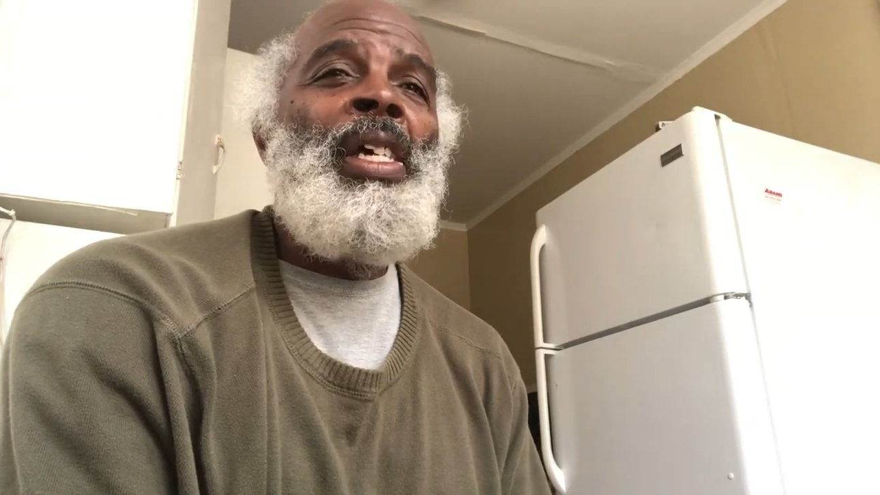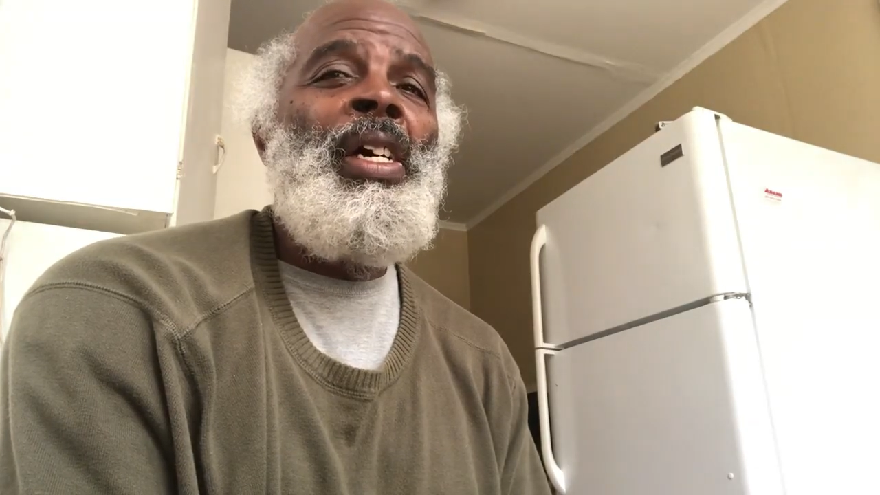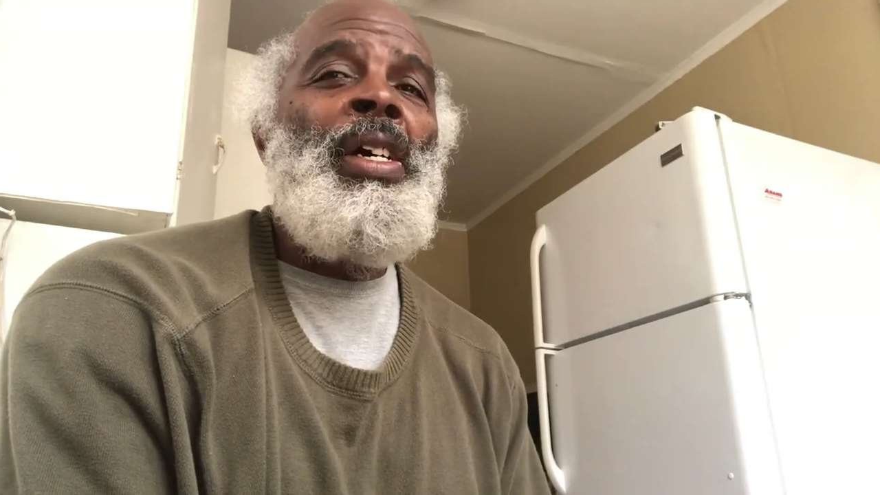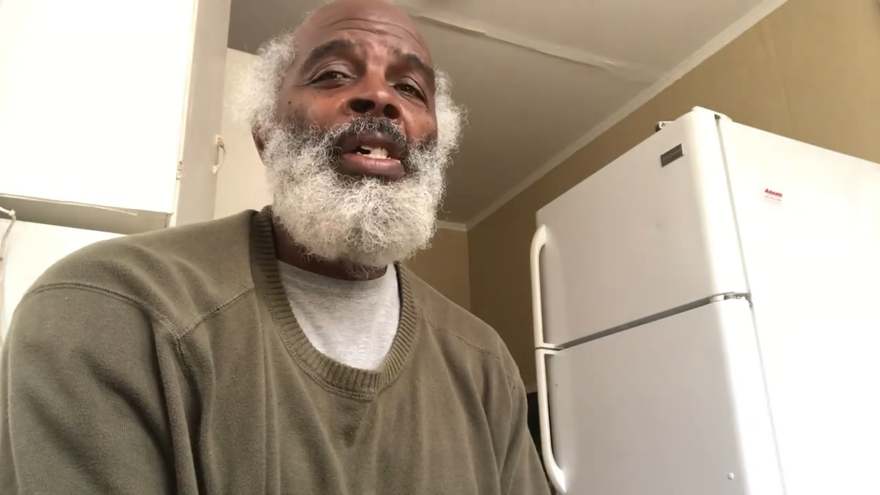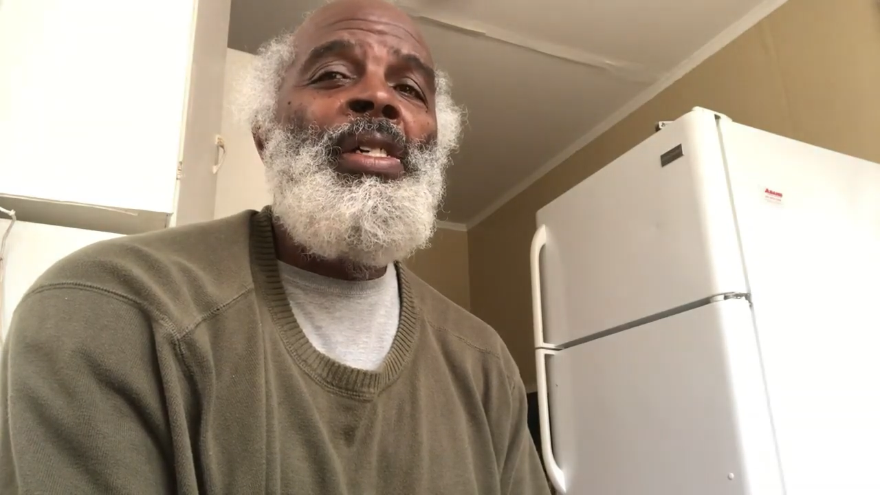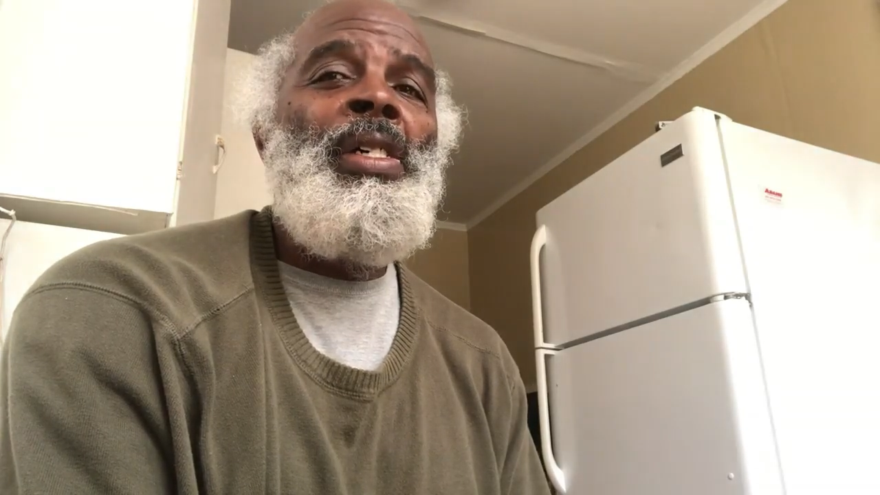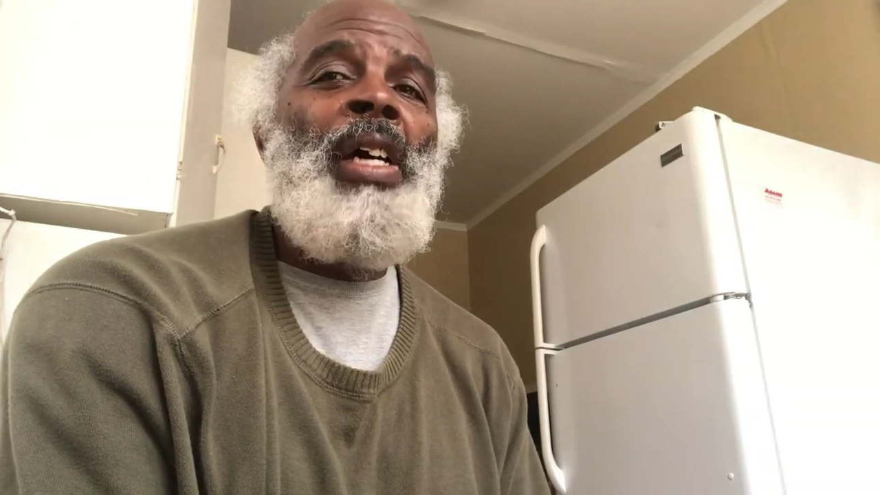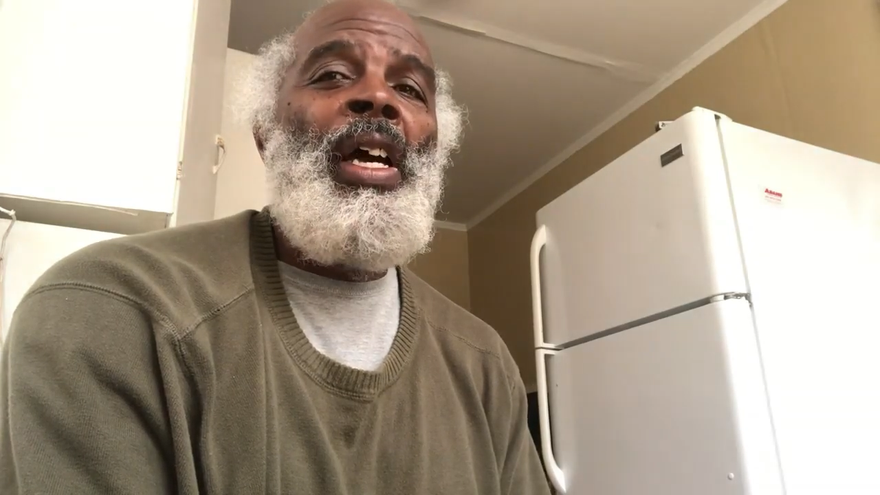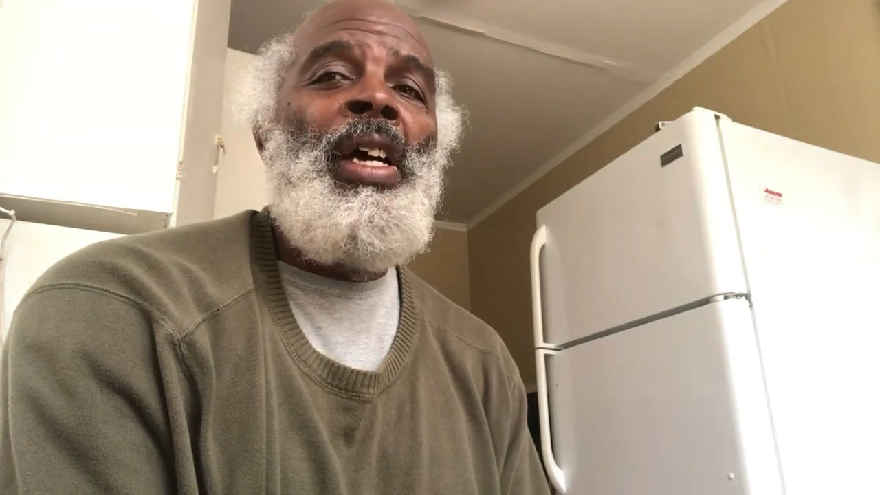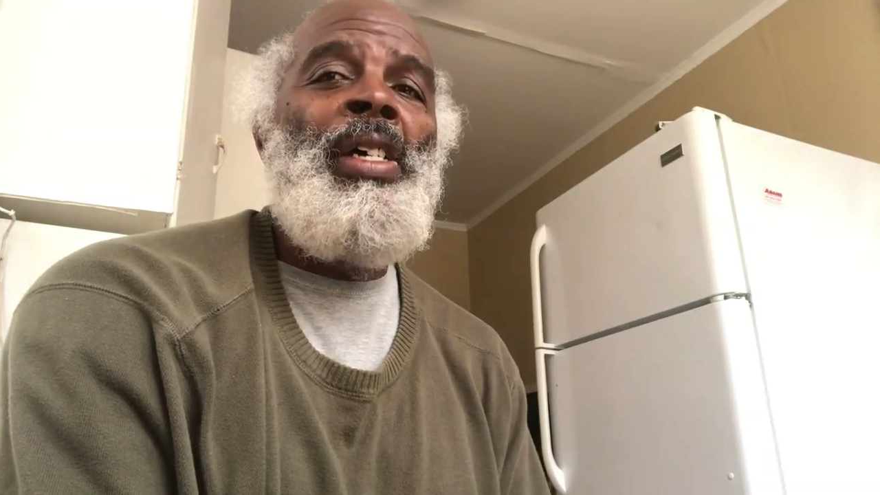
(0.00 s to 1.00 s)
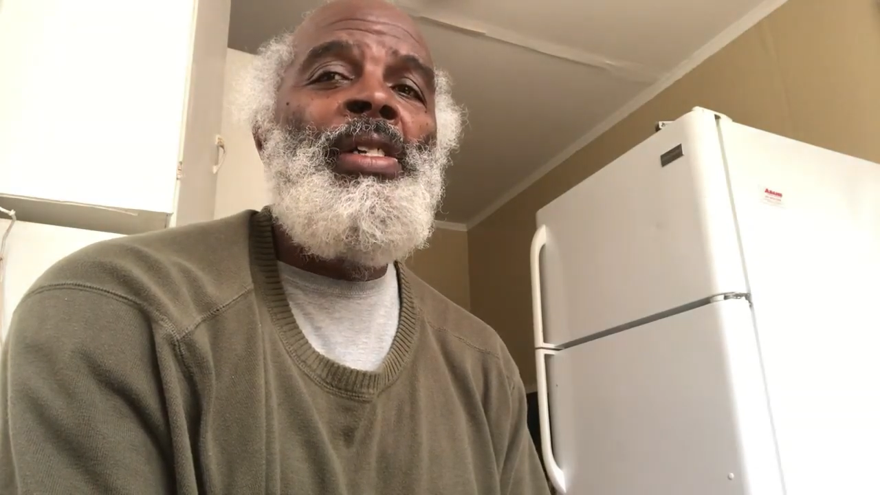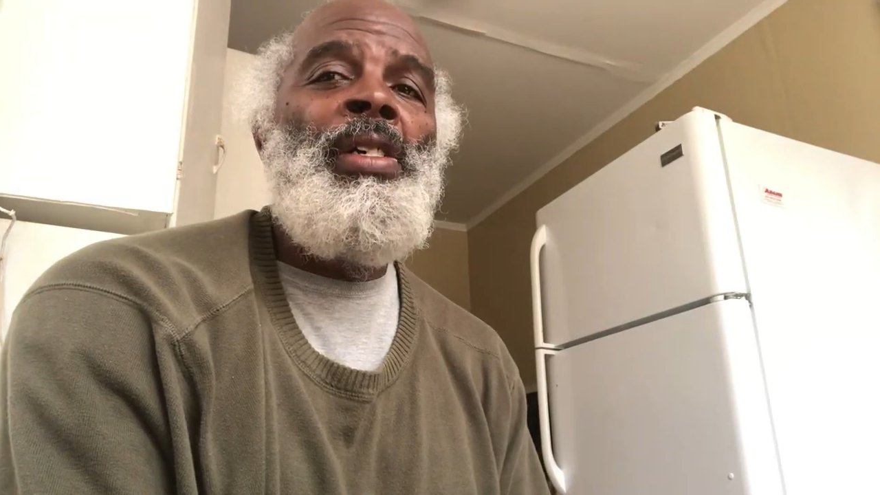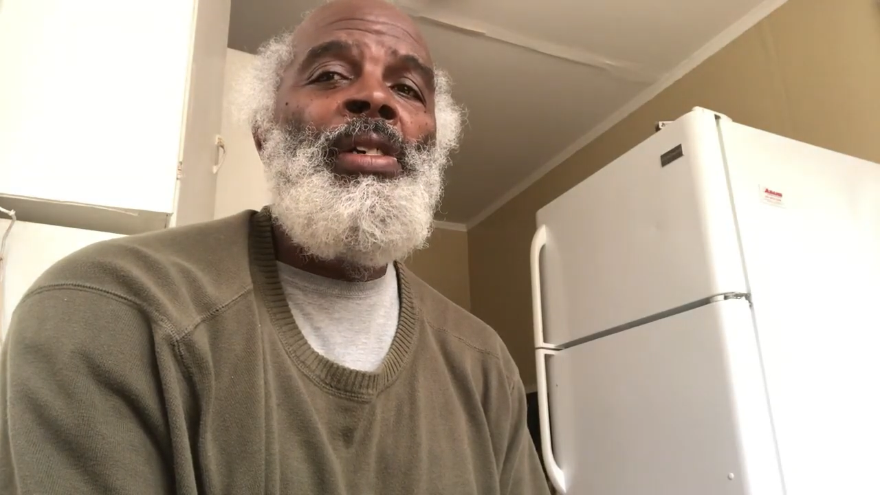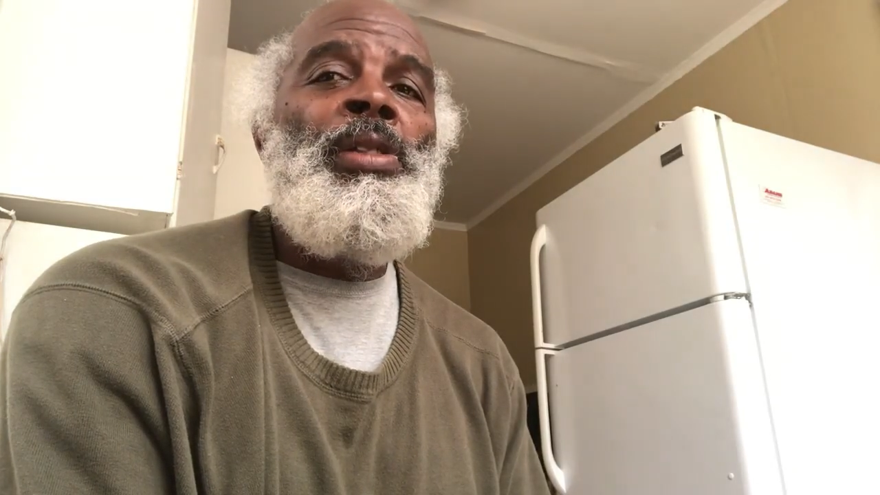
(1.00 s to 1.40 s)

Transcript: hell and